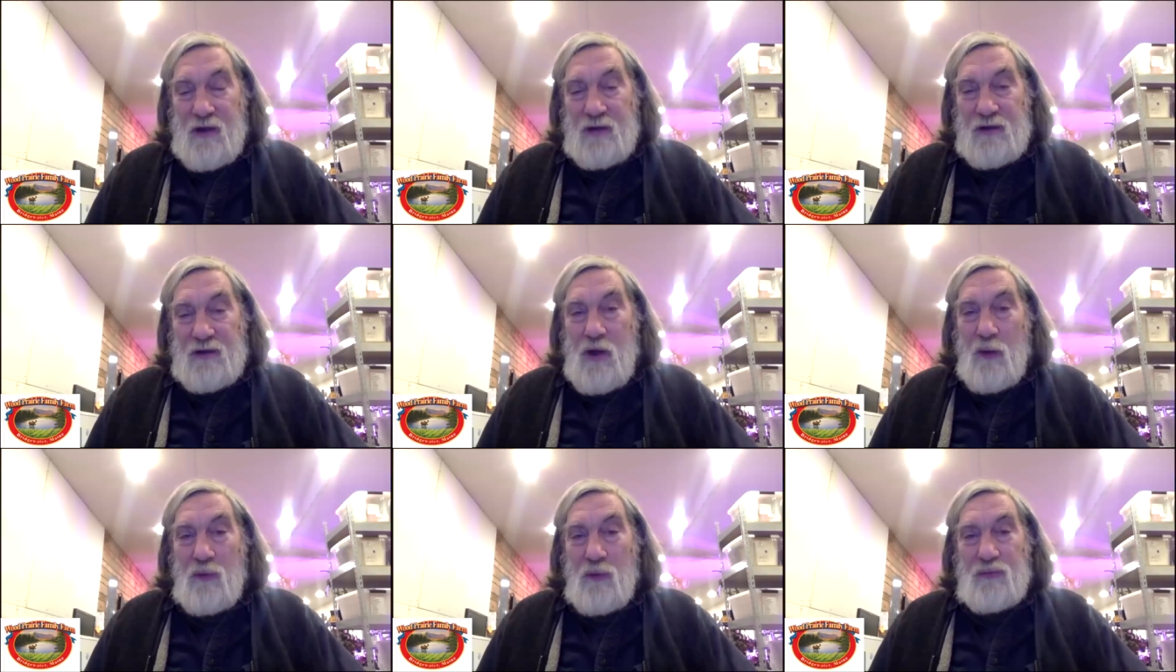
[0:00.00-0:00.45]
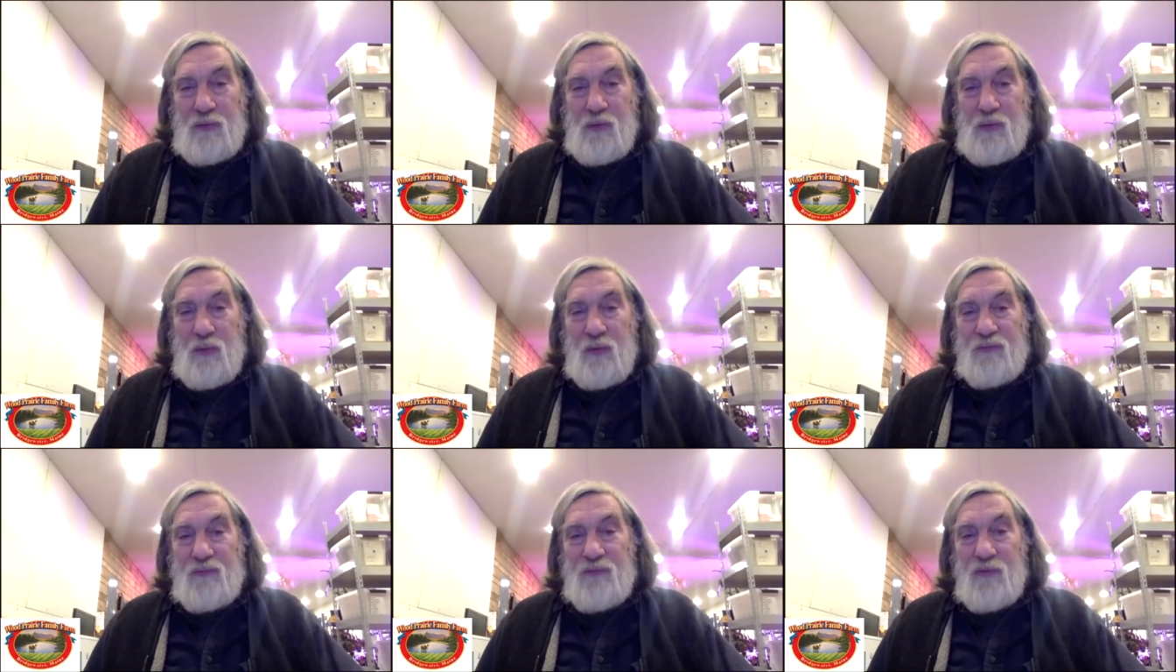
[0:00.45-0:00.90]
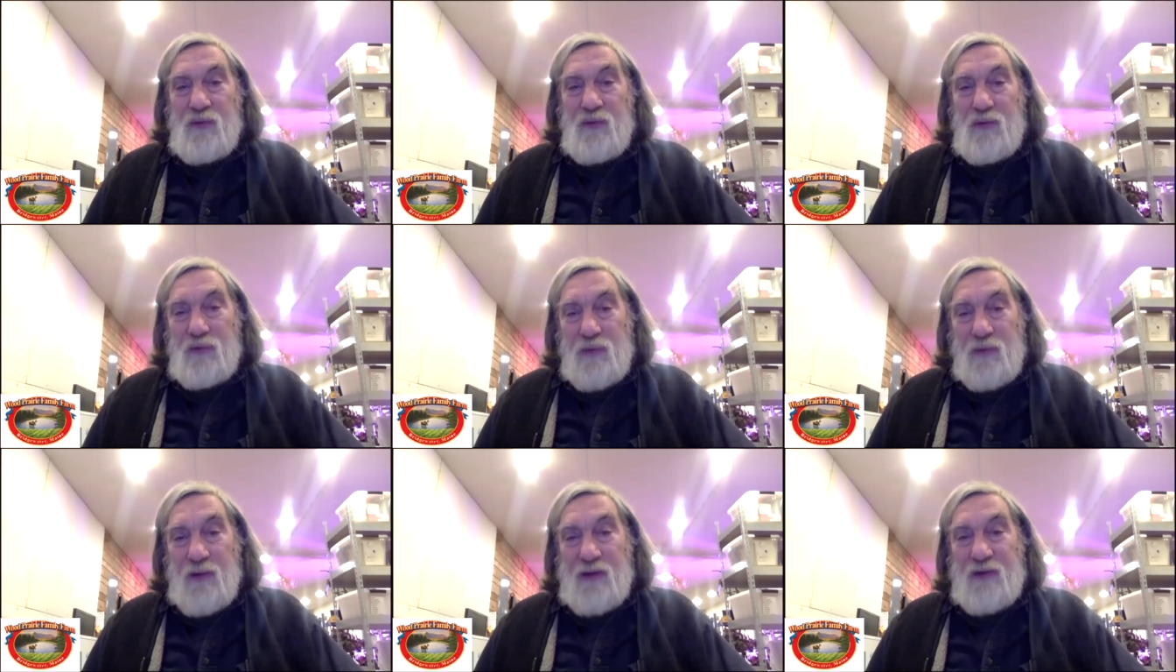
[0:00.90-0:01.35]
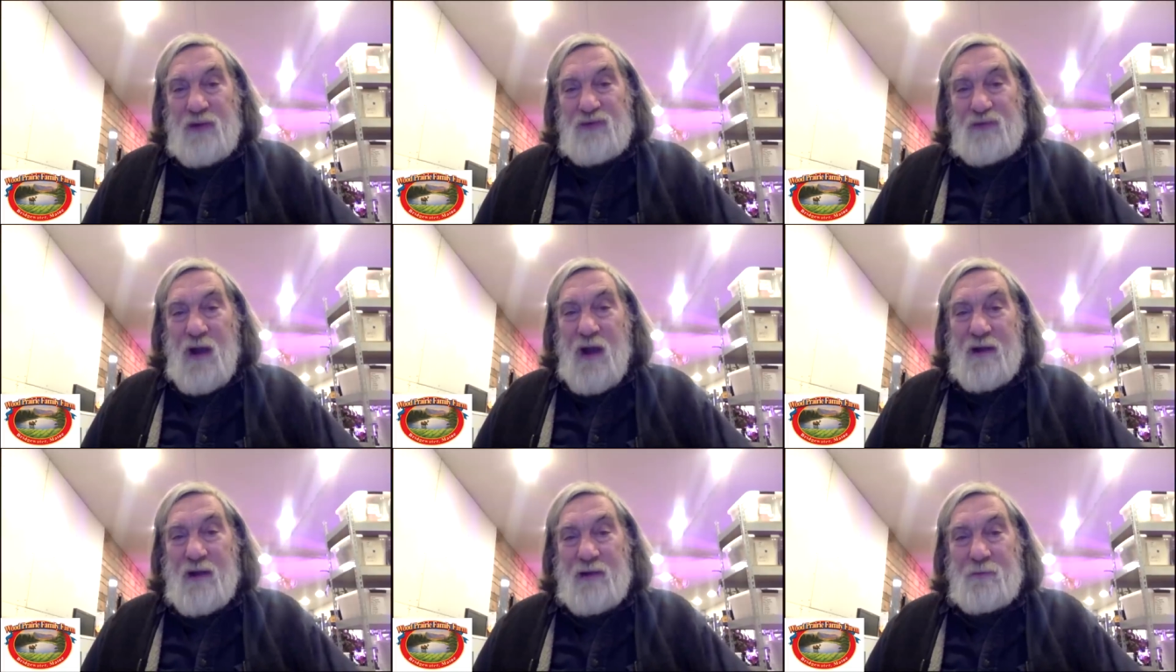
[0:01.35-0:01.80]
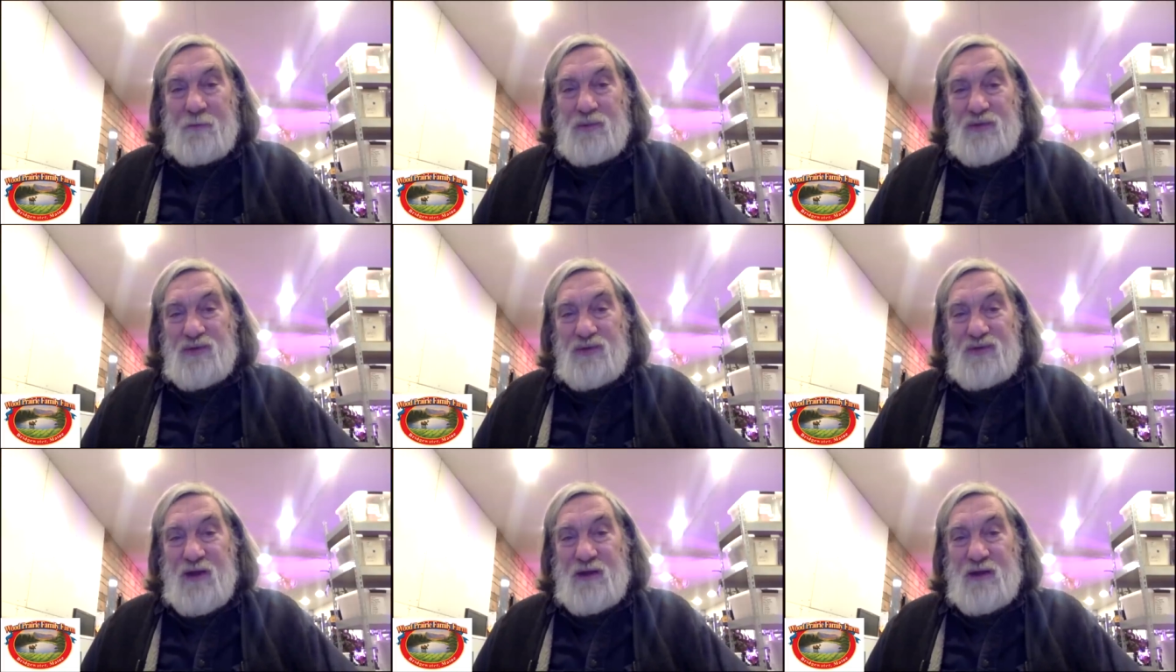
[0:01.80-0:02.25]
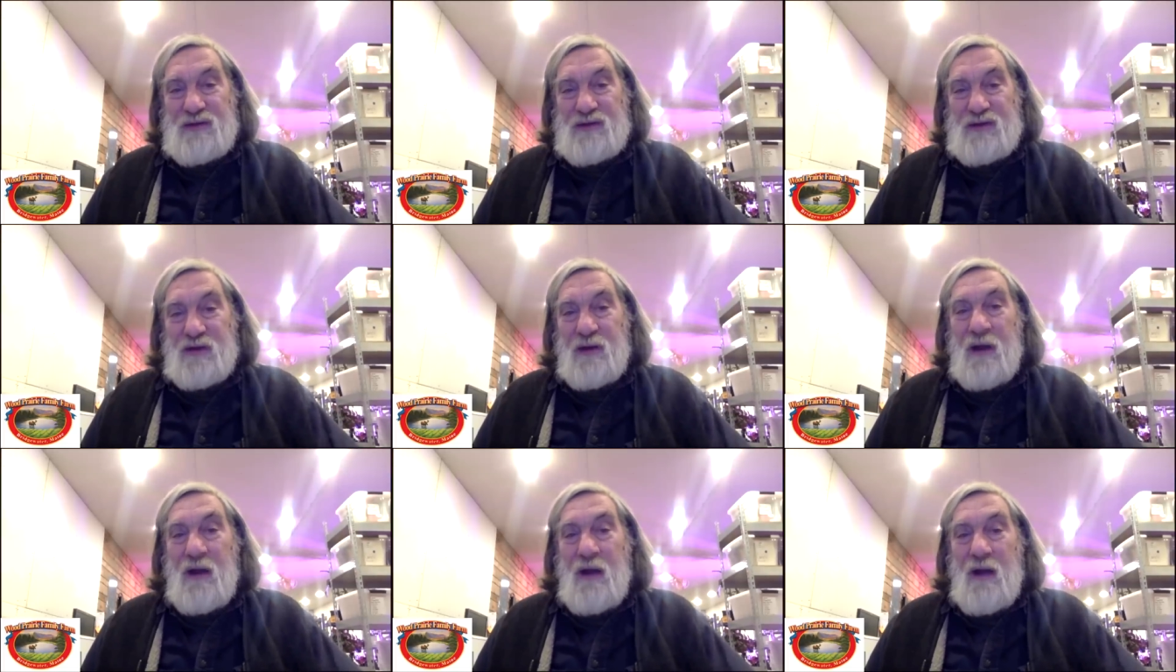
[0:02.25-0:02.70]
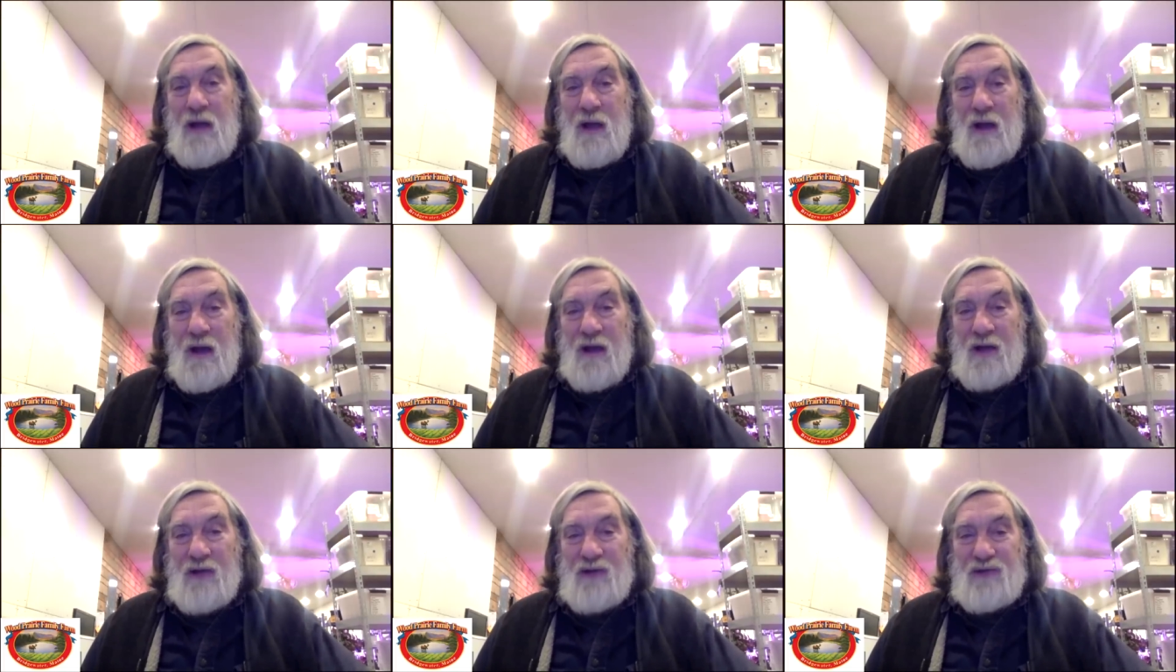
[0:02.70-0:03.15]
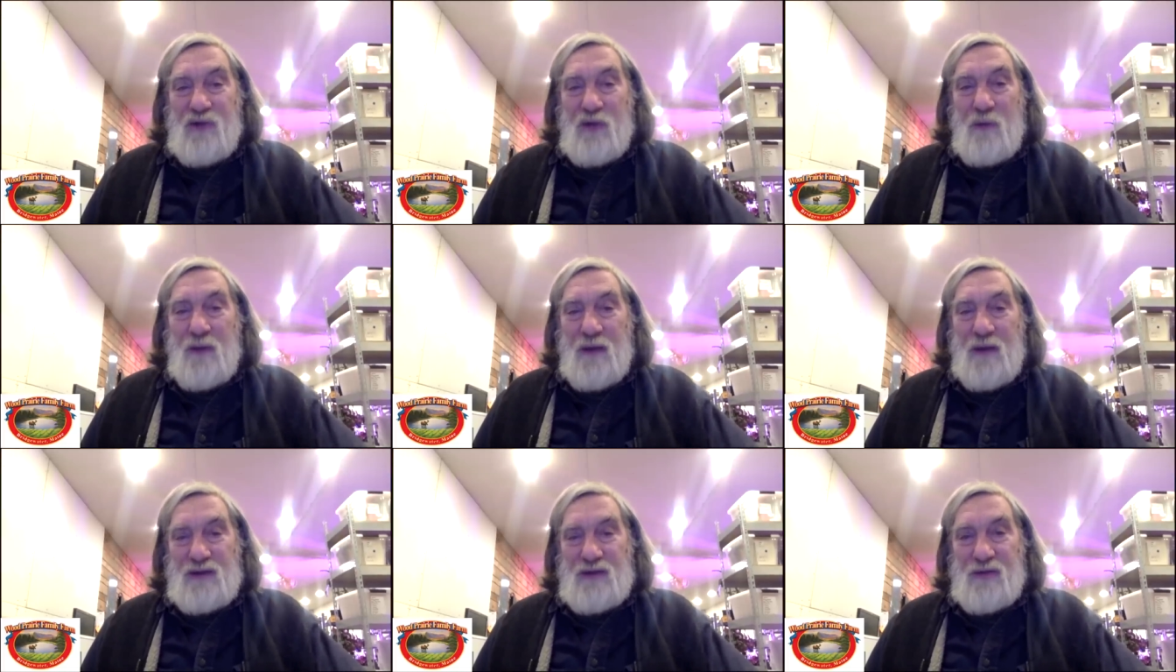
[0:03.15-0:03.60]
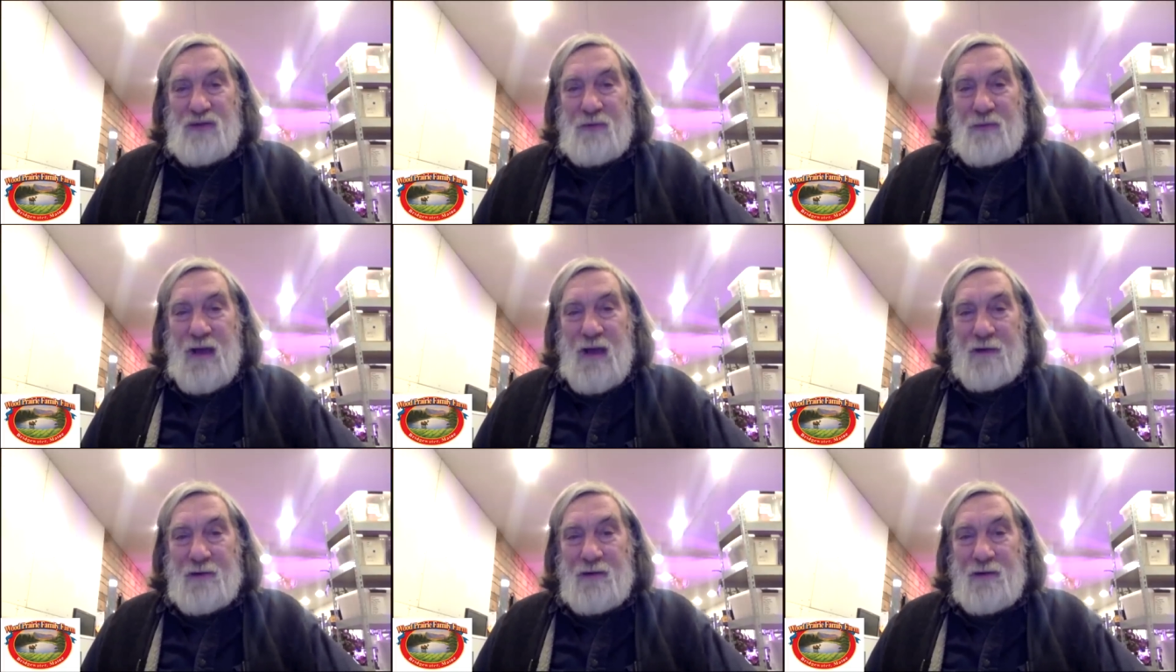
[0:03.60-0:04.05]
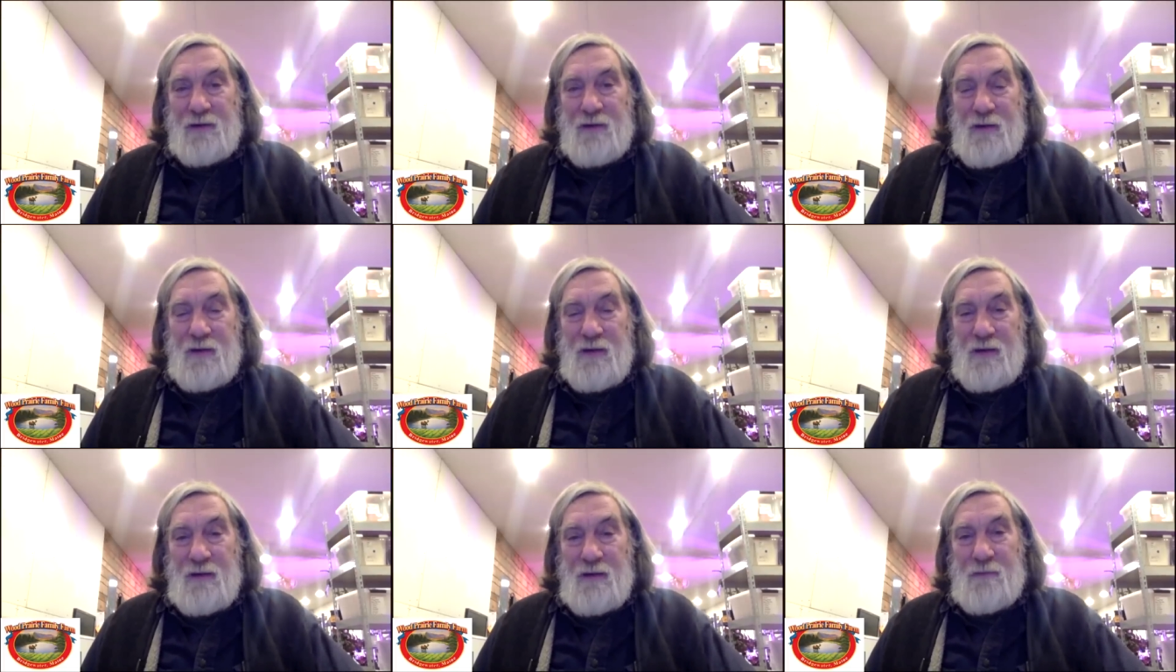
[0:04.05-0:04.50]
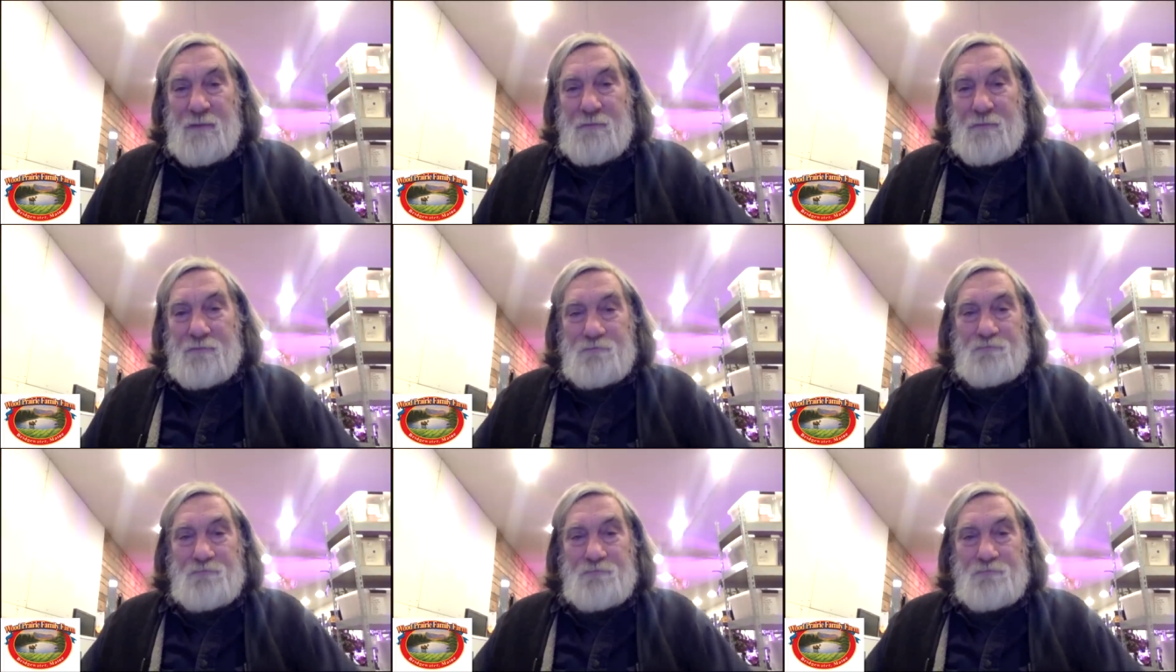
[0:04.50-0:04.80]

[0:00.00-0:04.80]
And if you can go through a full green sprouting procedure, uh, so much the better.